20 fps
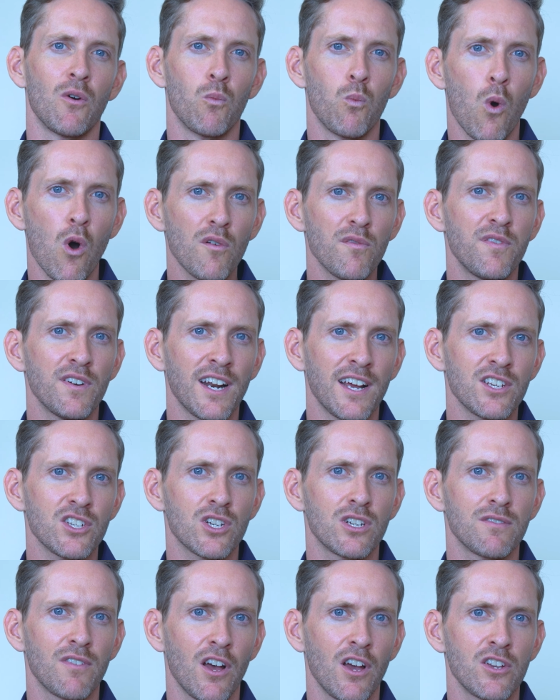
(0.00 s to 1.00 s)
and what
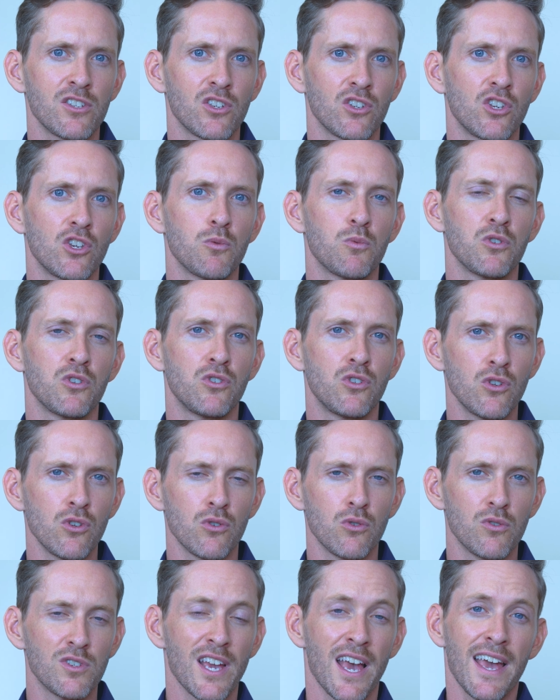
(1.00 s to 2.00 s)
financial advisor you would
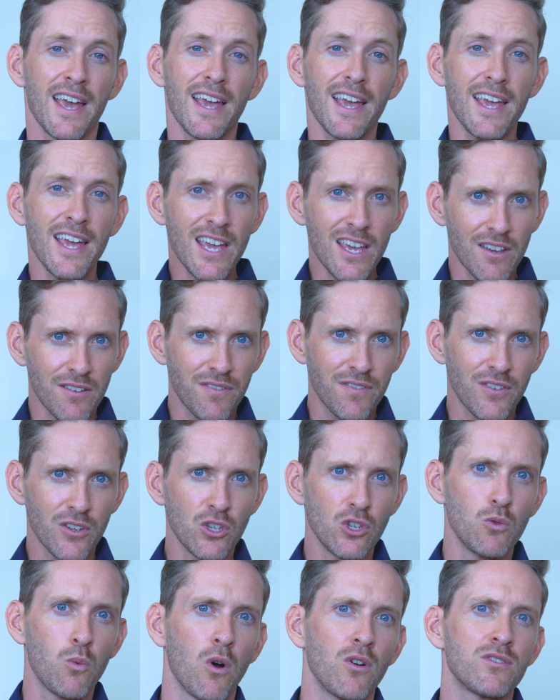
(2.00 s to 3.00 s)
use if
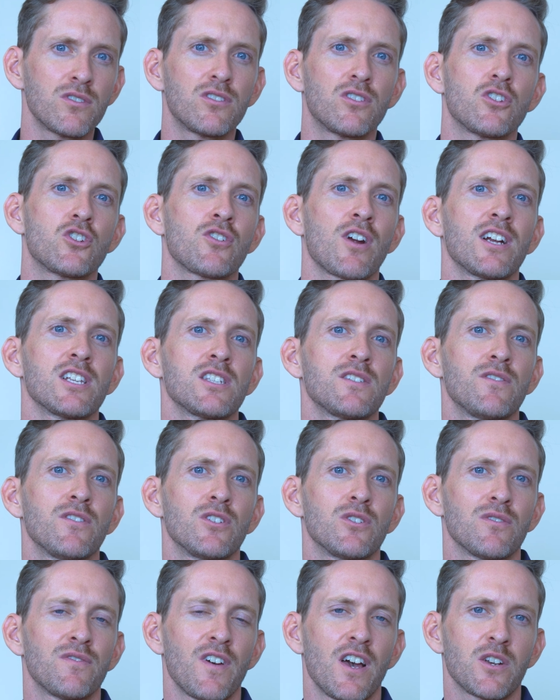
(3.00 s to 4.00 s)
you wanted to transfer
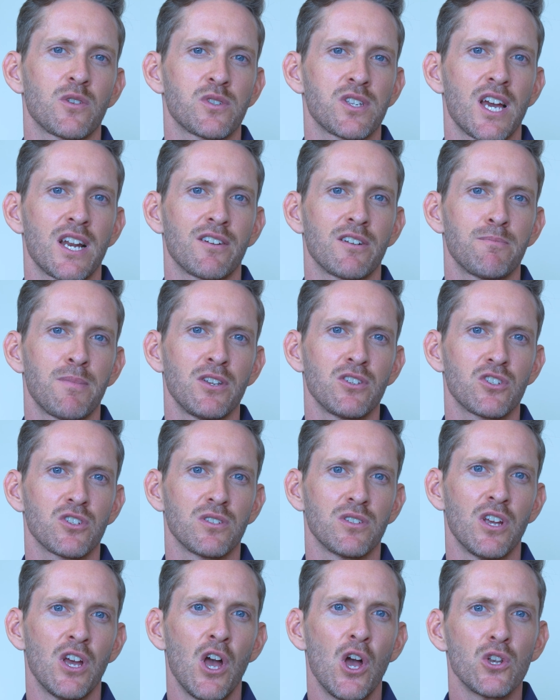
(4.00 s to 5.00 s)
your final salary
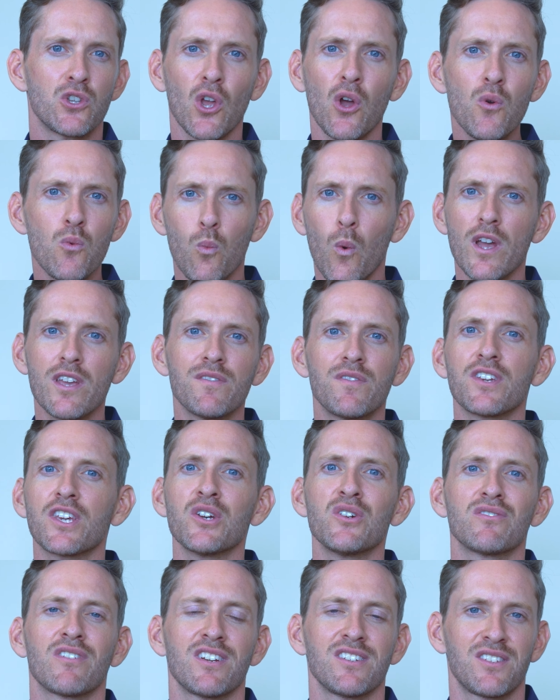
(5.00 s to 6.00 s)
pension. Don't wait for
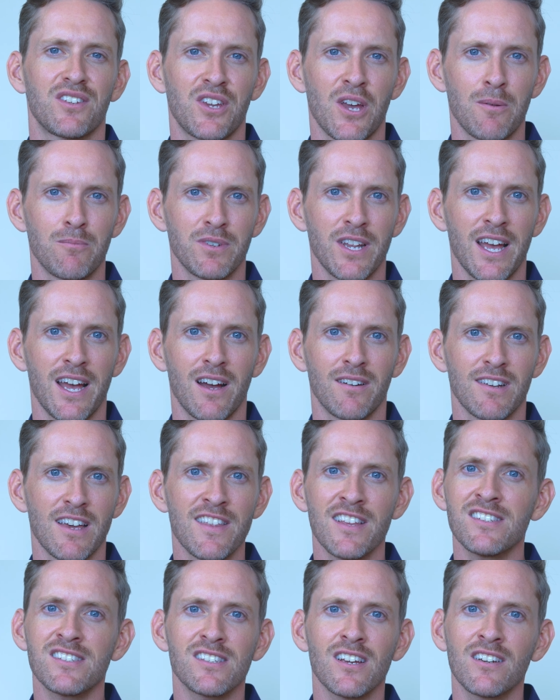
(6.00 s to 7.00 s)
gilt rates to come down and
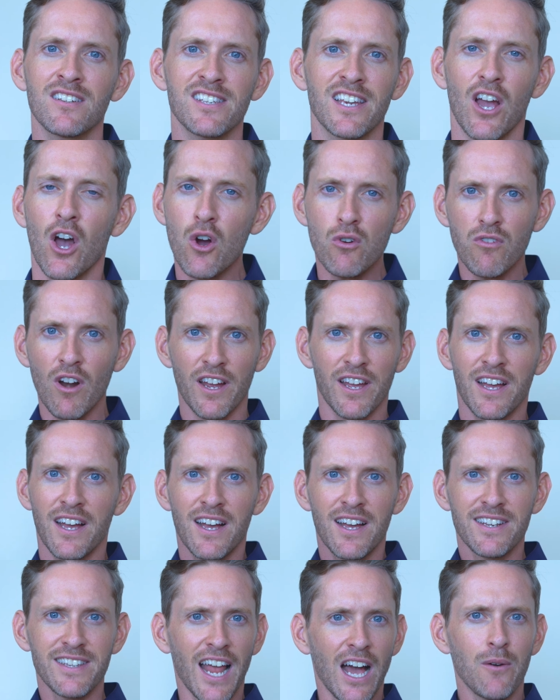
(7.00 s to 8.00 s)
then suddenly say, oh right,
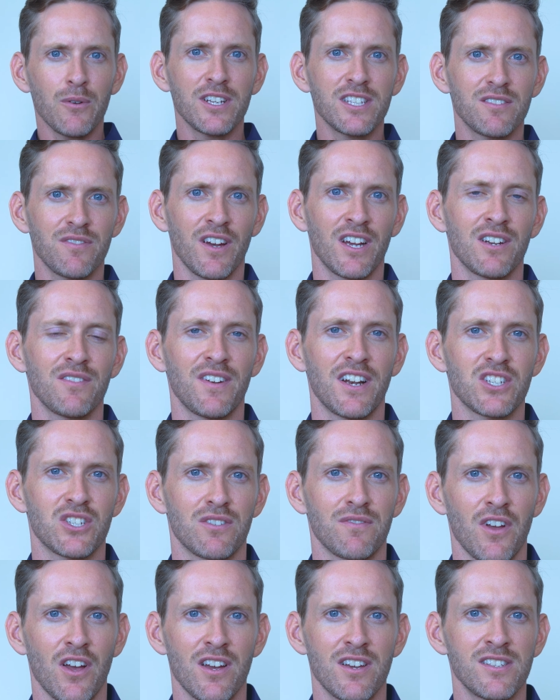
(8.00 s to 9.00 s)
now I need to find a financial
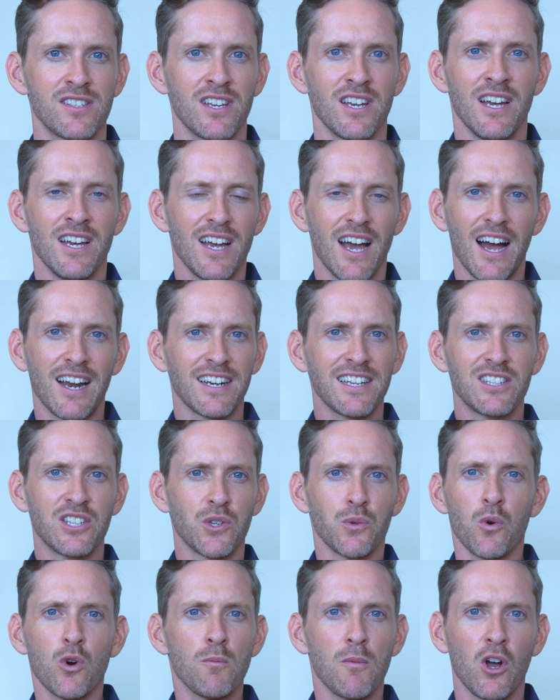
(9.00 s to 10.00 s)
advisor, I need to
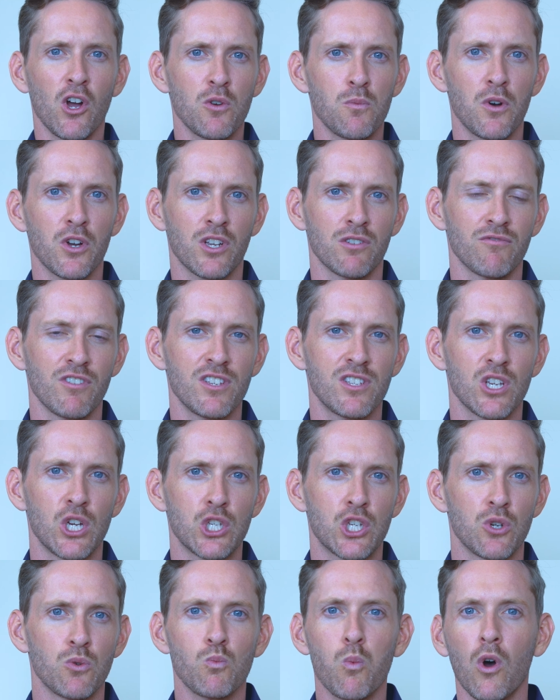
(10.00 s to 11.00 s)
do all my homework and
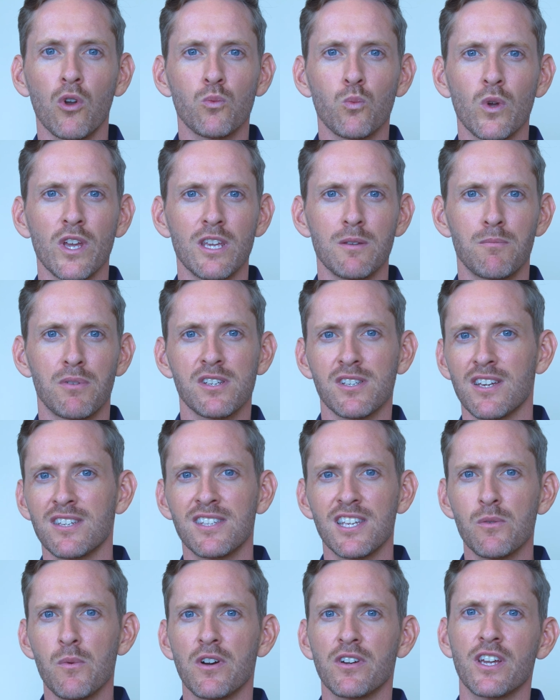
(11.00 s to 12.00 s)
research in 1 week because I
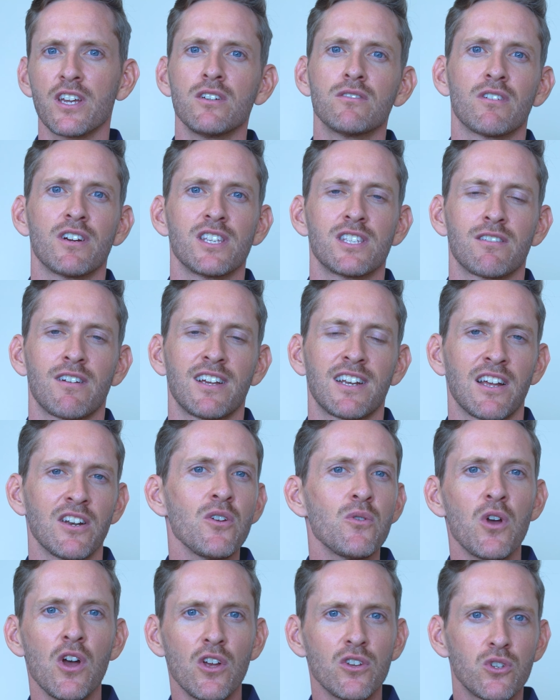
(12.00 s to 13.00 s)
see where gilt rates are at. Now,
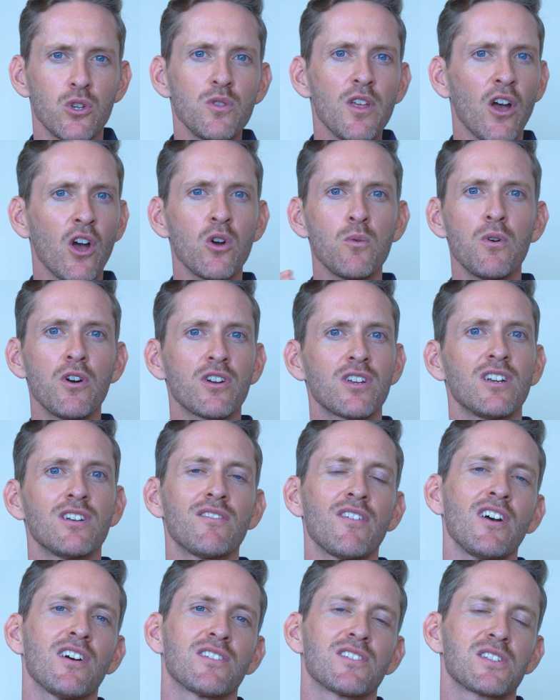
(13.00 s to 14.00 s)
no, do that homework in
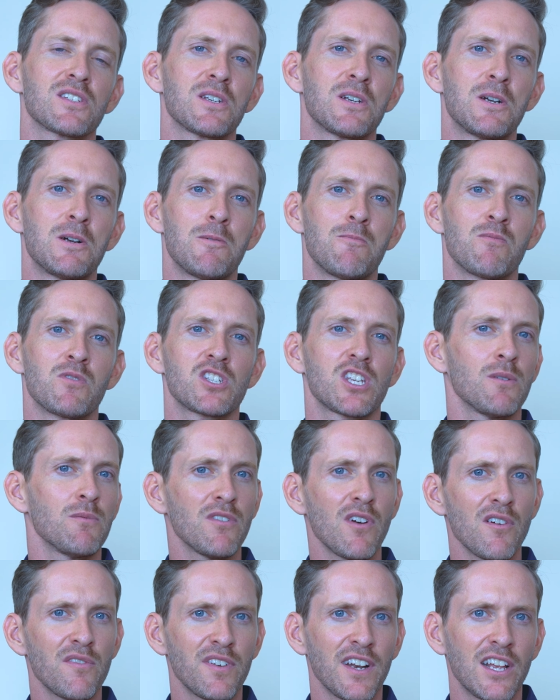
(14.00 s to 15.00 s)
advance. Some of
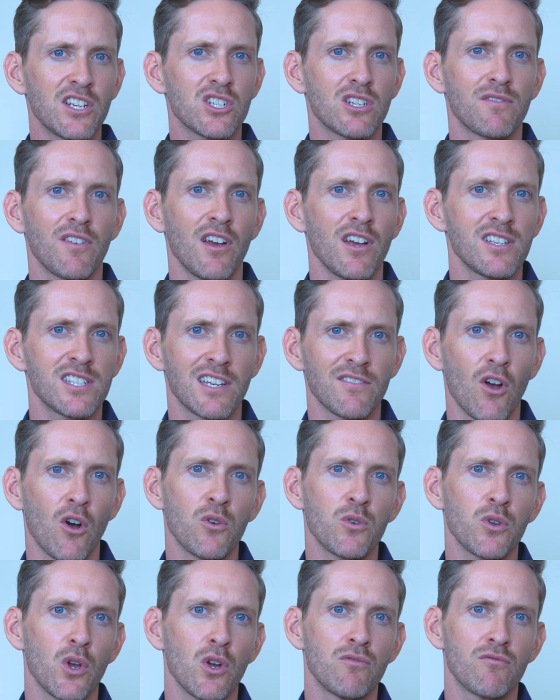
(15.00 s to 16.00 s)
our financial advisors have
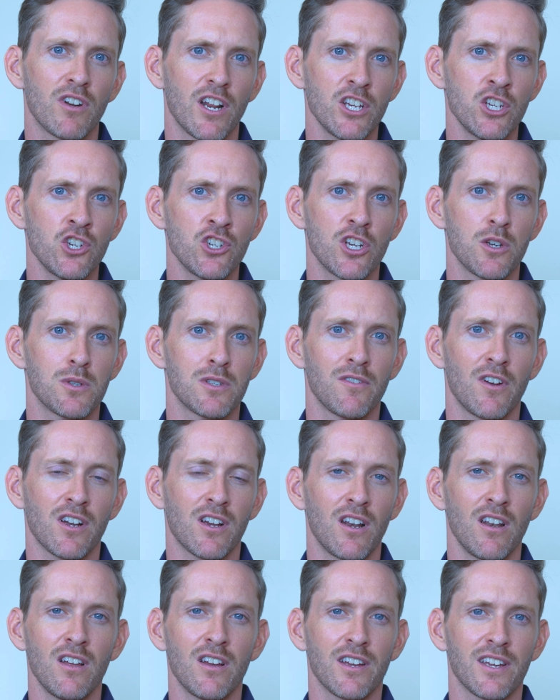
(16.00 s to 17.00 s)
ongoing relationships with our
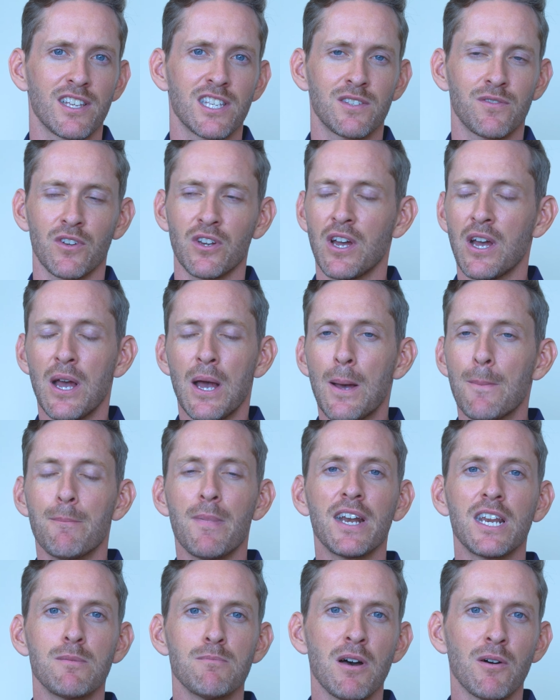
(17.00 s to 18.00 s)
clients for
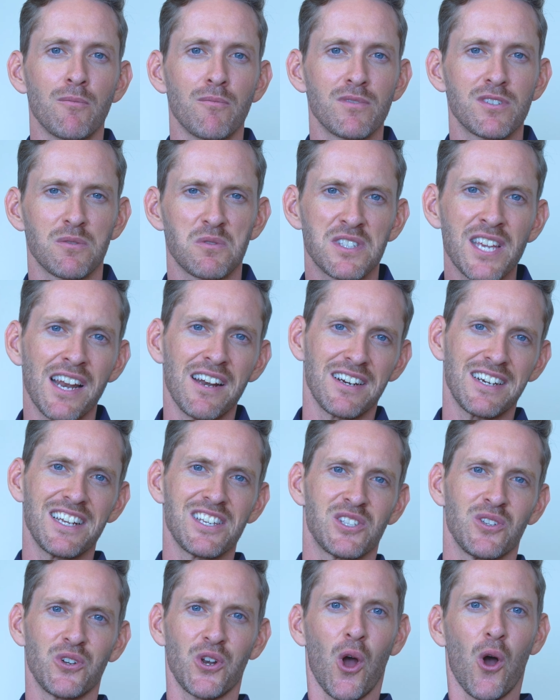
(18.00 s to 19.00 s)
many months. So technically
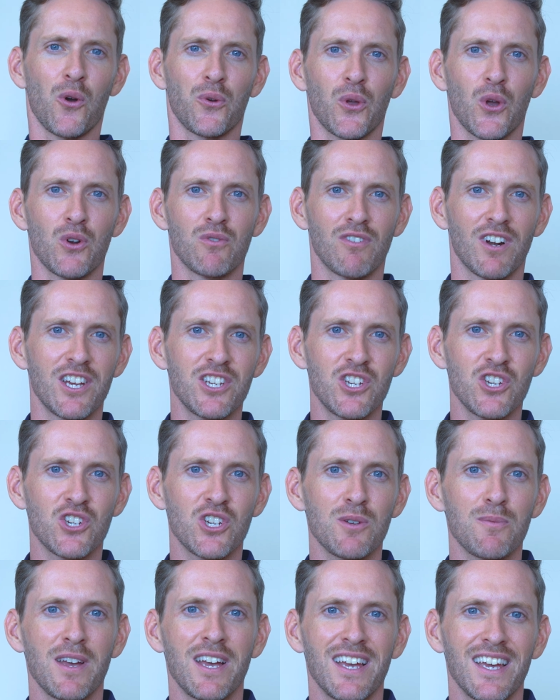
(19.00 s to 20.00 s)
it's not an ongoing
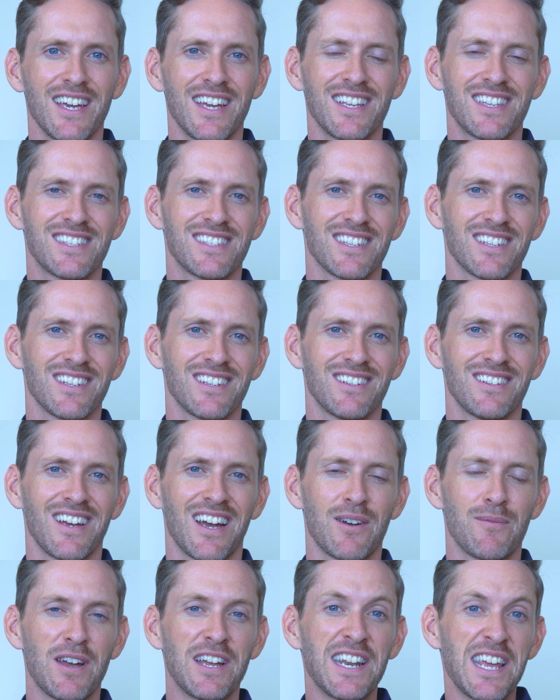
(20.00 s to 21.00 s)
relationship, it's
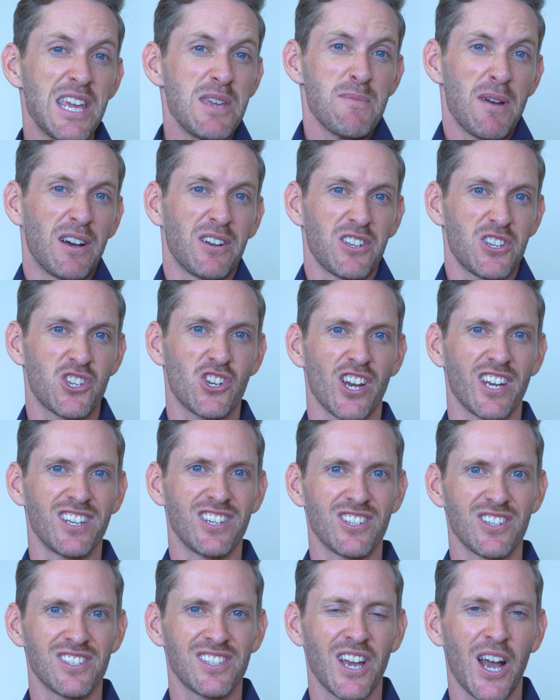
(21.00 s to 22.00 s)
an email
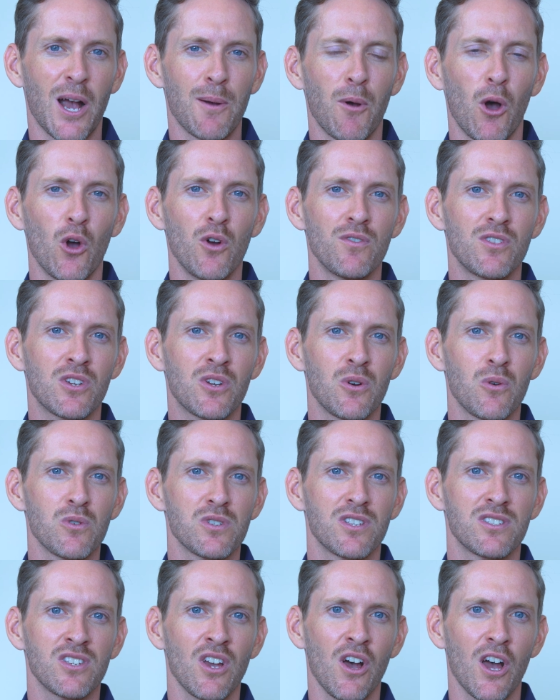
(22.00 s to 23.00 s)
exchanges over the course
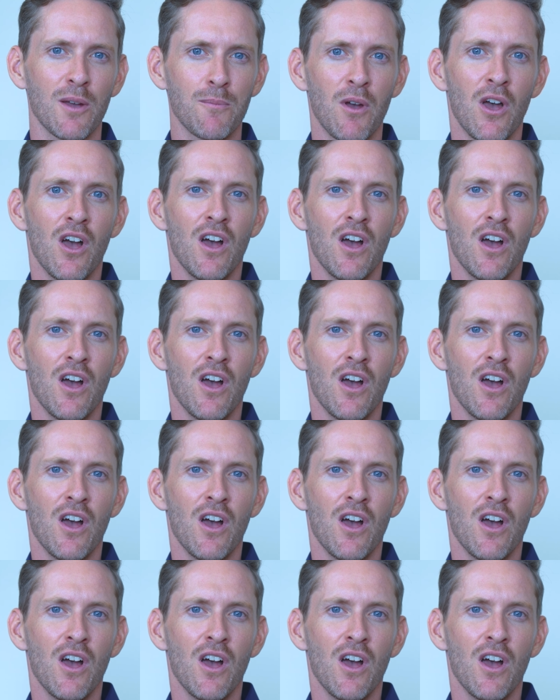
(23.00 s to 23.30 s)
of time